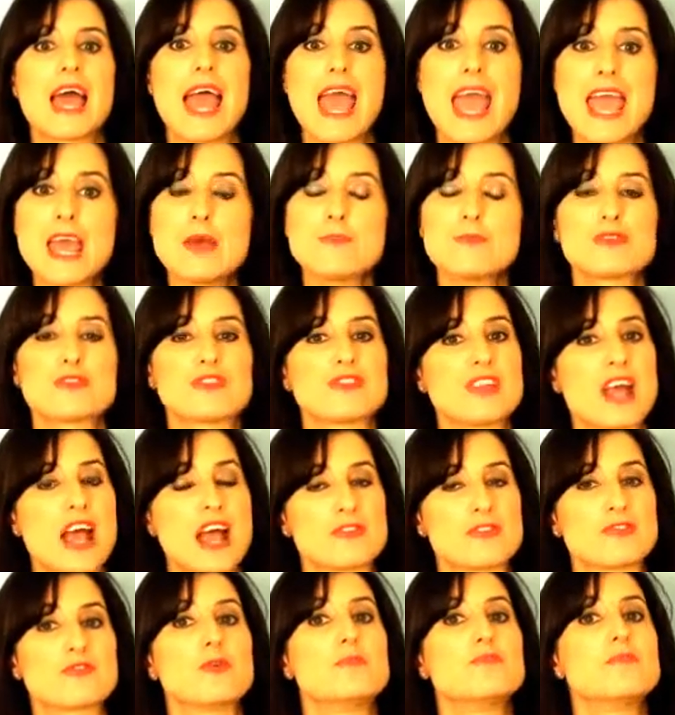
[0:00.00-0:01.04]
M
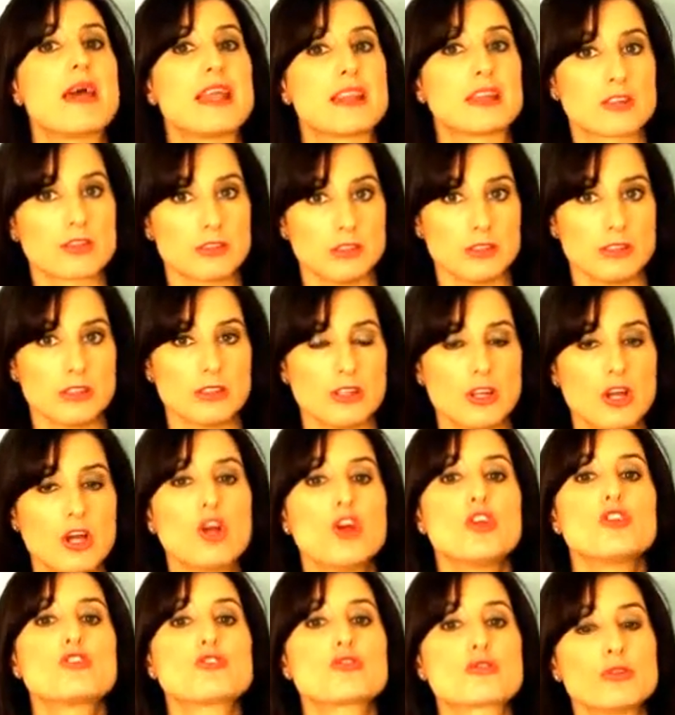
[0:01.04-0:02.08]
stands for medical.
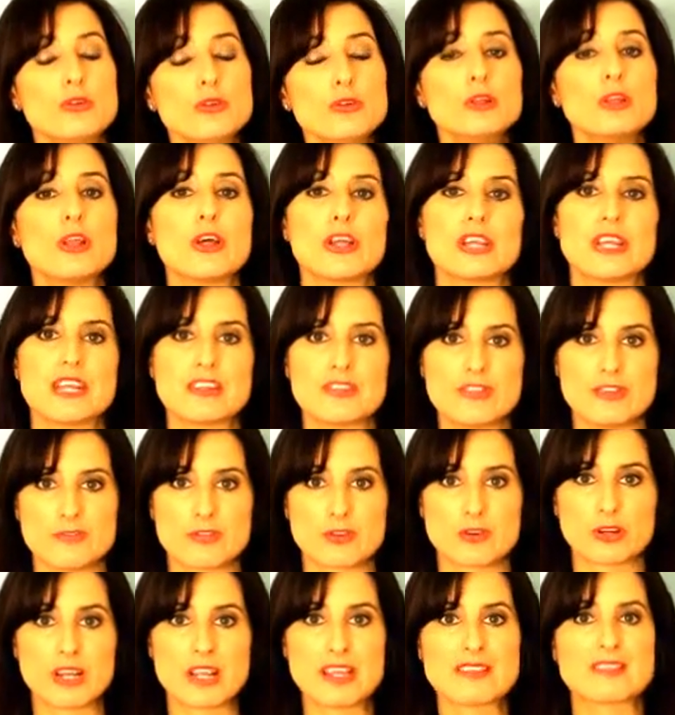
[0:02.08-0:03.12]
True learning
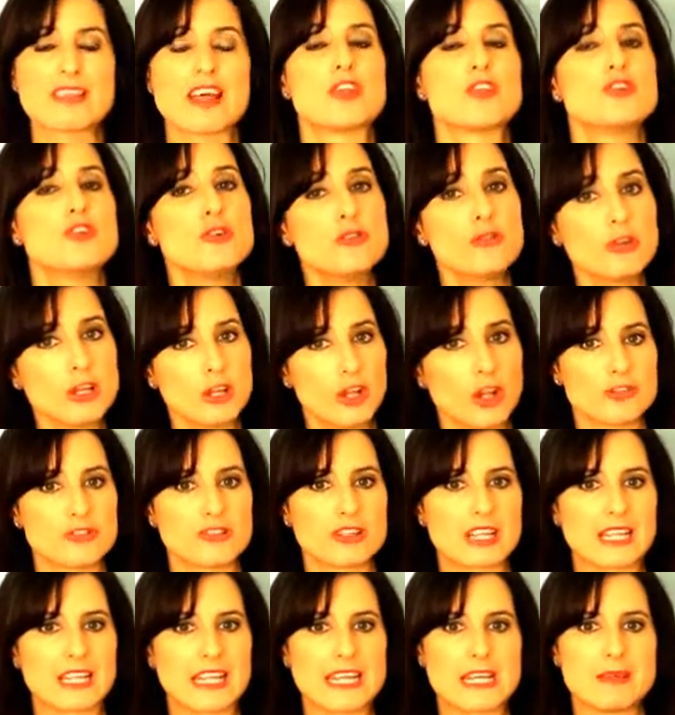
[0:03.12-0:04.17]
difficulties are
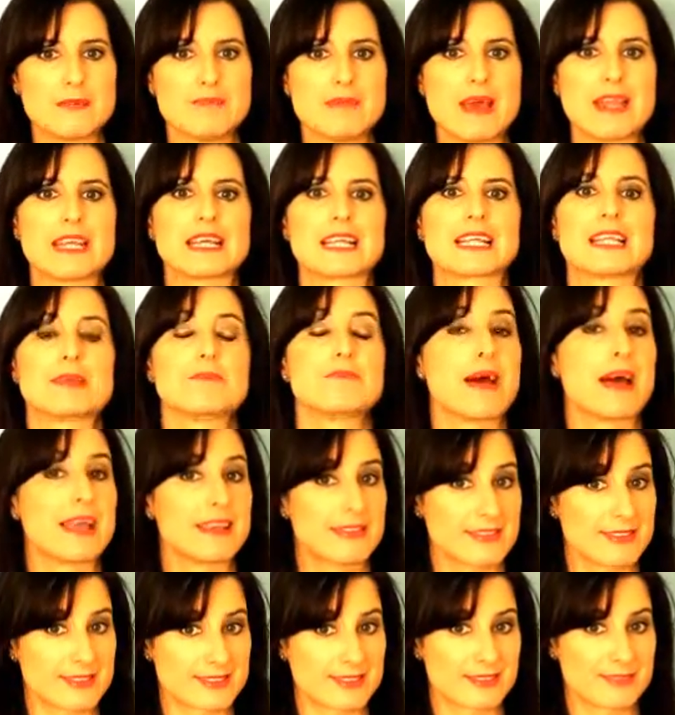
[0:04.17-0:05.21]
neurologically and medically
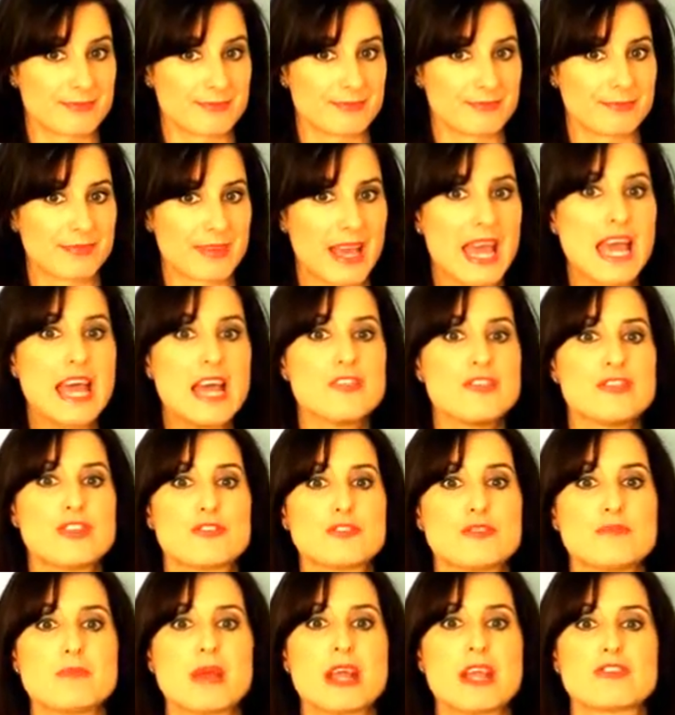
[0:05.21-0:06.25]
based.
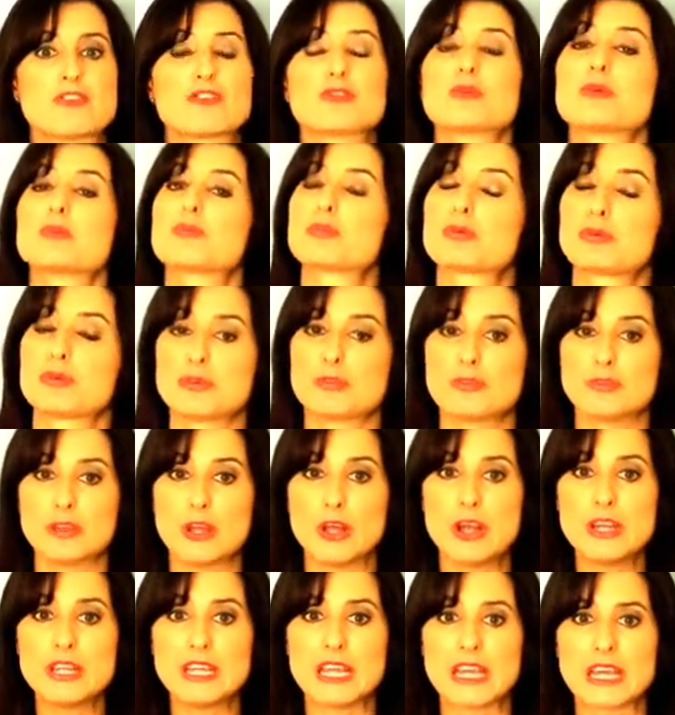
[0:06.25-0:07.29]
This means to improve
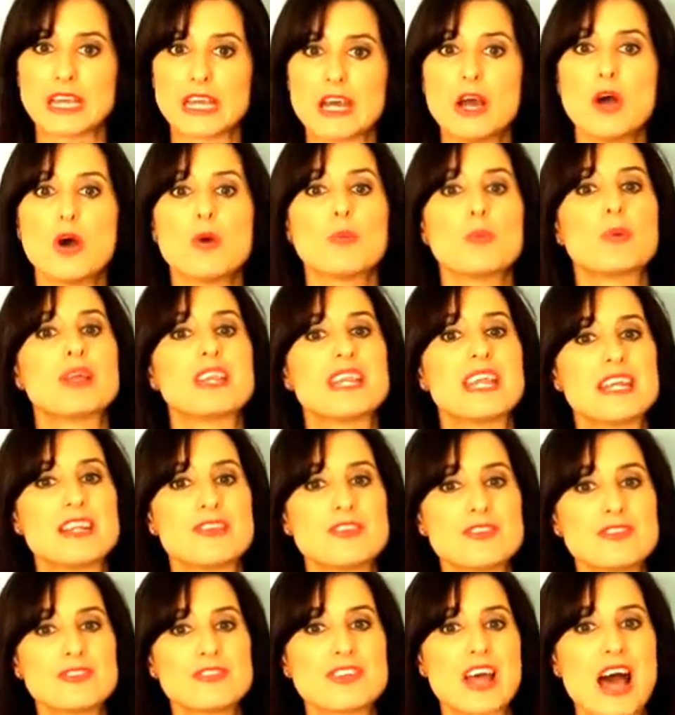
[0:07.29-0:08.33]
learning, we need to
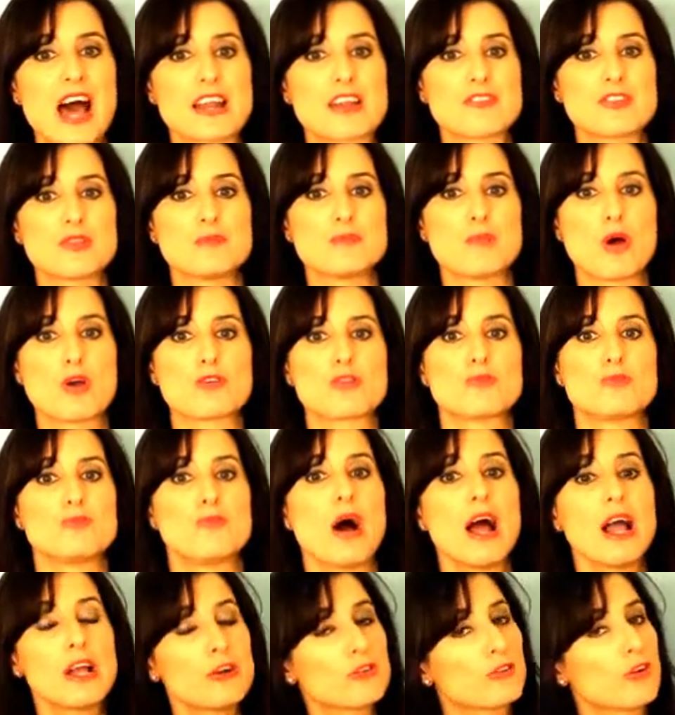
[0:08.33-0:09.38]
start at the most
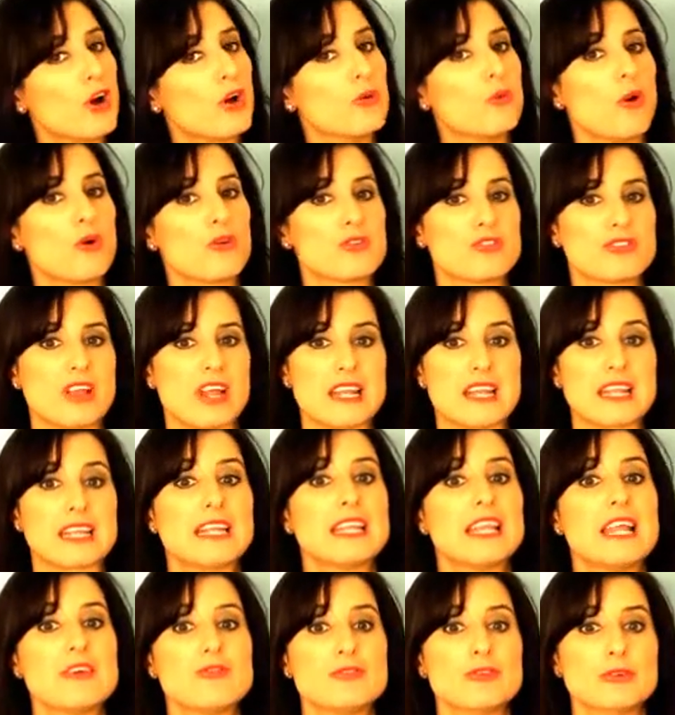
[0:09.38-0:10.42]
micro or cellular
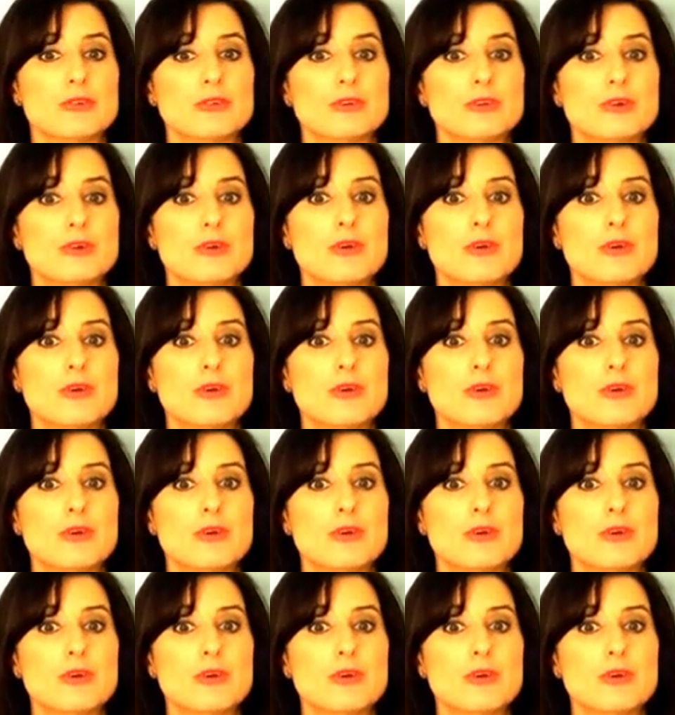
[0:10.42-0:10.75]
level.